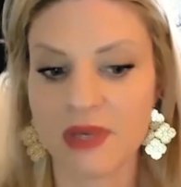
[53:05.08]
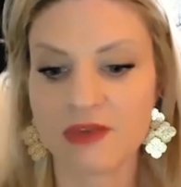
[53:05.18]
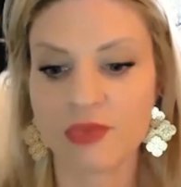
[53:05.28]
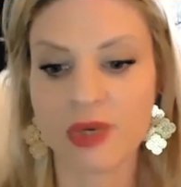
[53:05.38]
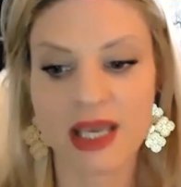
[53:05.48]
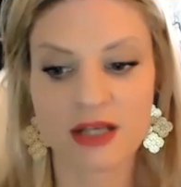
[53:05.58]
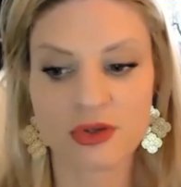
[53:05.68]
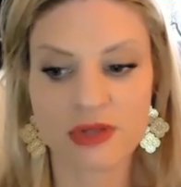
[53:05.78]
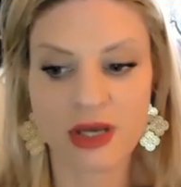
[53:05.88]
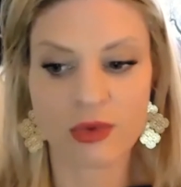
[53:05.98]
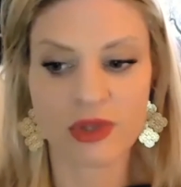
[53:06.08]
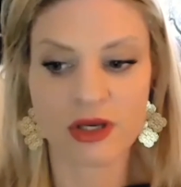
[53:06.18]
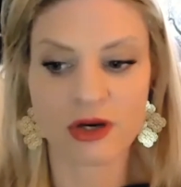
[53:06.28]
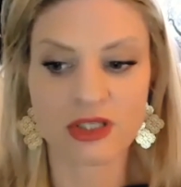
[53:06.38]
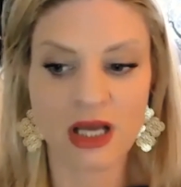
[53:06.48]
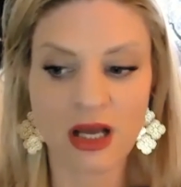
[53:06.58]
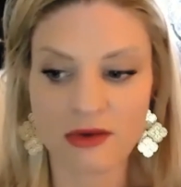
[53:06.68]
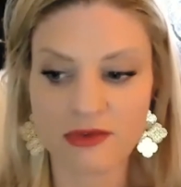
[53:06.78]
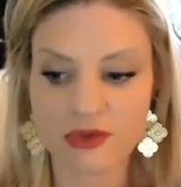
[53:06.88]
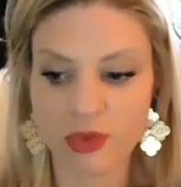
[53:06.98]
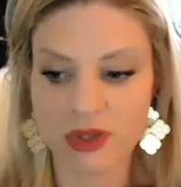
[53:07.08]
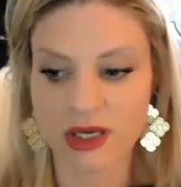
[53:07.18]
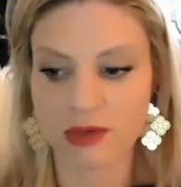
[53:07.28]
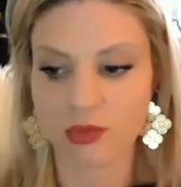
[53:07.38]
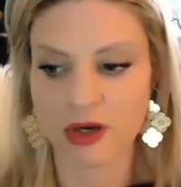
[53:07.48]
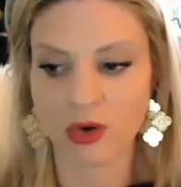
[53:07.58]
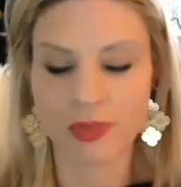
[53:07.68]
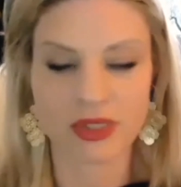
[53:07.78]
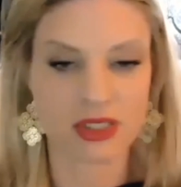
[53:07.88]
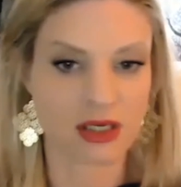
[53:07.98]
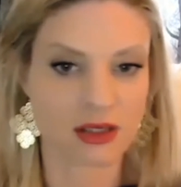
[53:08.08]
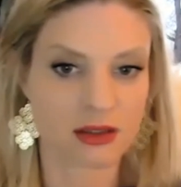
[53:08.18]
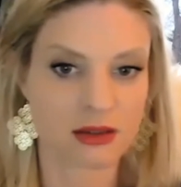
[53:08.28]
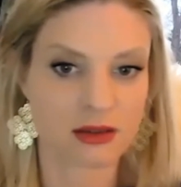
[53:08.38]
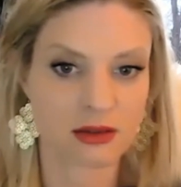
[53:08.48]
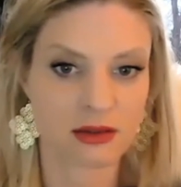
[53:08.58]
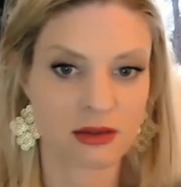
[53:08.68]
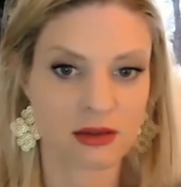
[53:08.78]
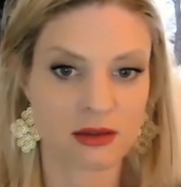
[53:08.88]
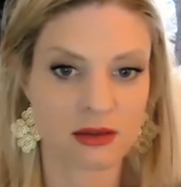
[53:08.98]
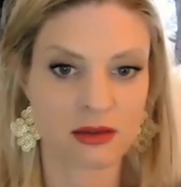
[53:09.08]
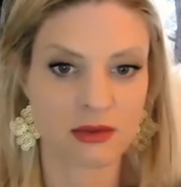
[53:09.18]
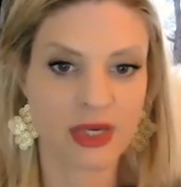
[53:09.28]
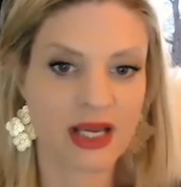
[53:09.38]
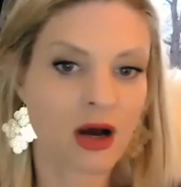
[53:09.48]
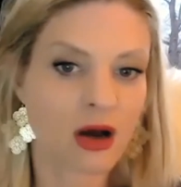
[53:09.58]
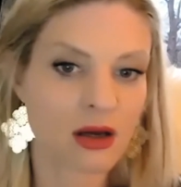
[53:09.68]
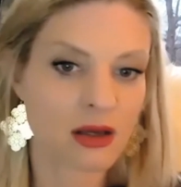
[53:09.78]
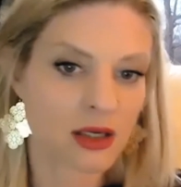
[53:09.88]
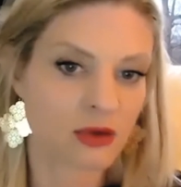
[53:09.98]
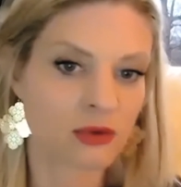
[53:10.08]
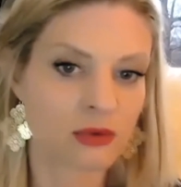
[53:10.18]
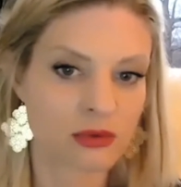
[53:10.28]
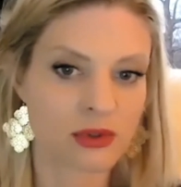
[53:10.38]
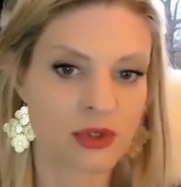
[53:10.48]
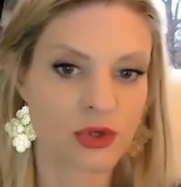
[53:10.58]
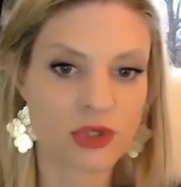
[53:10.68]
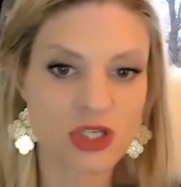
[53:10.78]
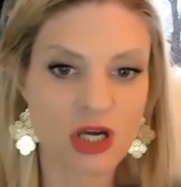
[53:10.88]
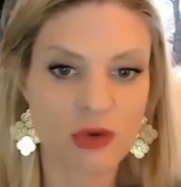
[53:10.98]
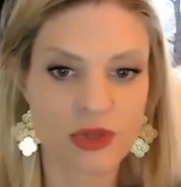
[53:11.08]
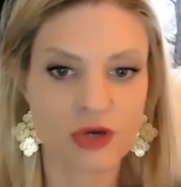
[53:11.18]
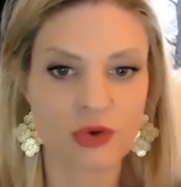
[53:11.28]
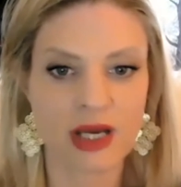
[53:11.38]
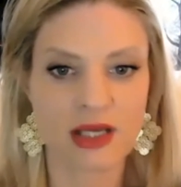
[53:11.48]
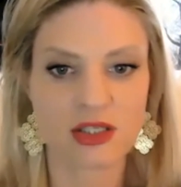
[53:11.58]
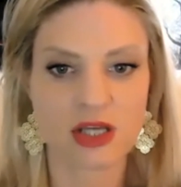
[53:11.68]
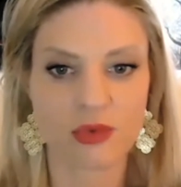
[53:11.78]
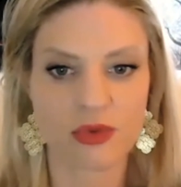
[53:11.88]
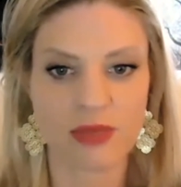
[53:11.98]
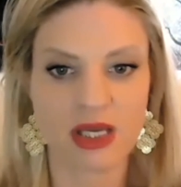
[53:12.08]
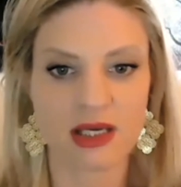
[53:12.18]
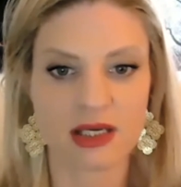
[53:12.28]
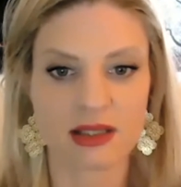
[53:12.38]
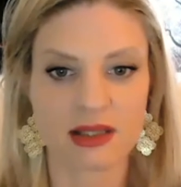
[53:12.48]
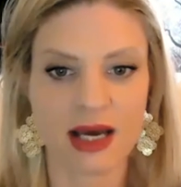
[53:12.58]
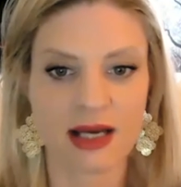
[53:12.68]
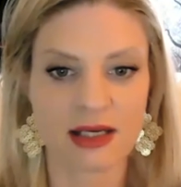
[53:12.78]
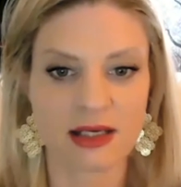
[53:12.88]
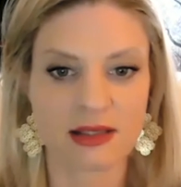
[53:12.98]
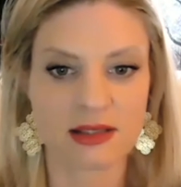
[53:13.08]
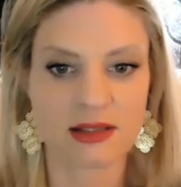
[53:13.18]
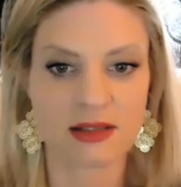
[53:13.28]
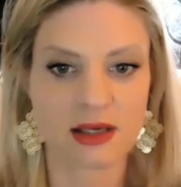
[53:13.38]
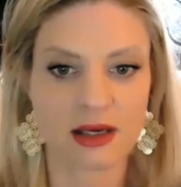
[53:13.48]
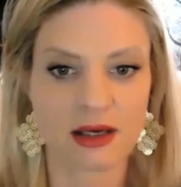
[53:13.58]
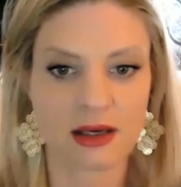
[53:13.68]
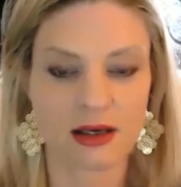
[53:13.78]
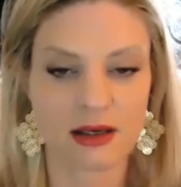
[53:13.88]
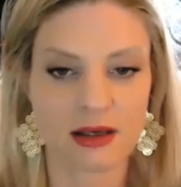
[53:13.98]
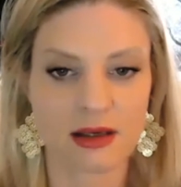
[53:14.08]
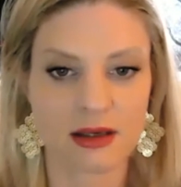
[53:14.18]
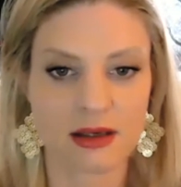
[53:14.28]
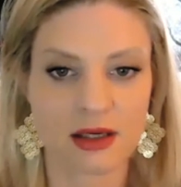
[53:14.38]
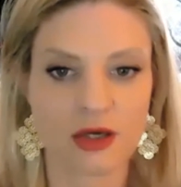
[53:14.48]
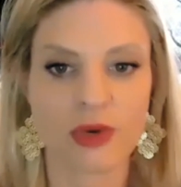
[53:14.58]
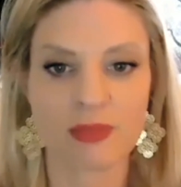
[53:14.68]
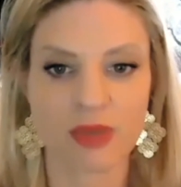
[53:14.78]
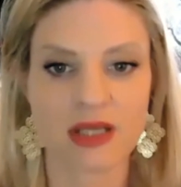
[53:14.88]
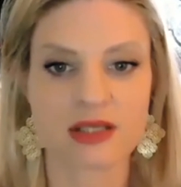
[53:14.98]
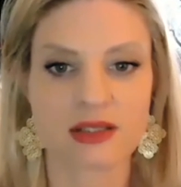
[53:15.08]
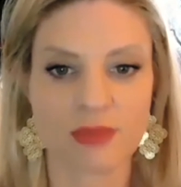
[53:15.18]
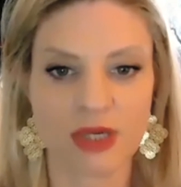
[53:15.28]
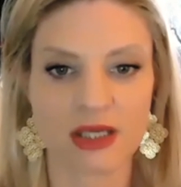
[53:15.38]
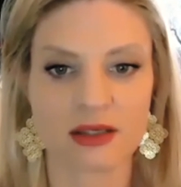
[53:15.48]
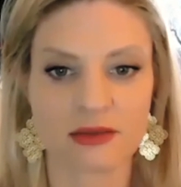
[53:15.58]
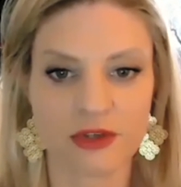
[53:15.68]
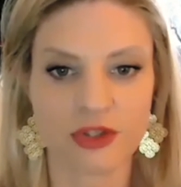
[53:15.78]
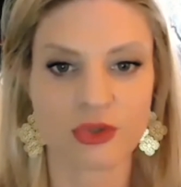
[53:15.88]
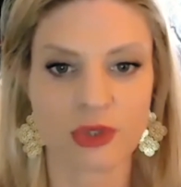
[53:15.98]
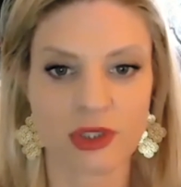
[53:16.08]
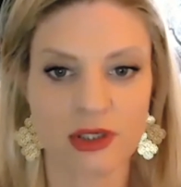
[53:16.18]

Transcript: If we can't do that within ourselves, well, then what hope is there? We, you know, you can start with you, I can start with me. And that is a great place to begin, for sure.